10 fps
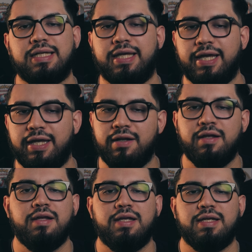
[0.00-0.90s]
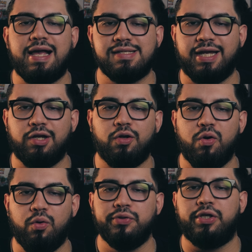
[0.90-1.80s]
Again, it has that
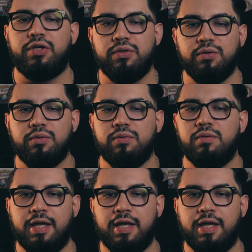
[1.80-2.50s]
gold hue,